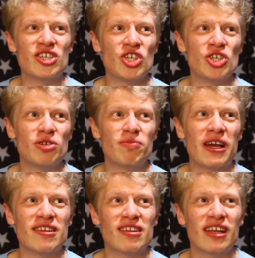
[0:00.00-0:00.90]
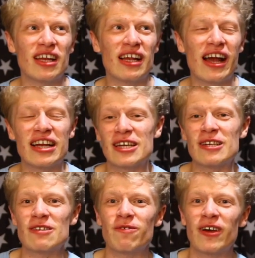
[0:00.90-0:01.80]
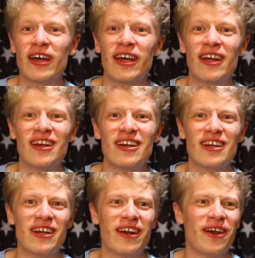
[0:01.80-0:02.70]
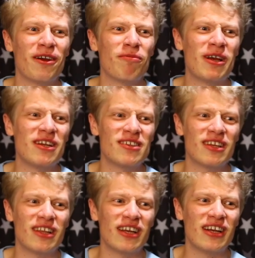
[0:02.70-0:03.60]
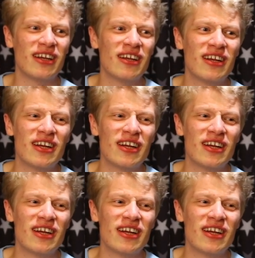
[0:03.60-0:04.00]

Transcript: to basically identify you know basically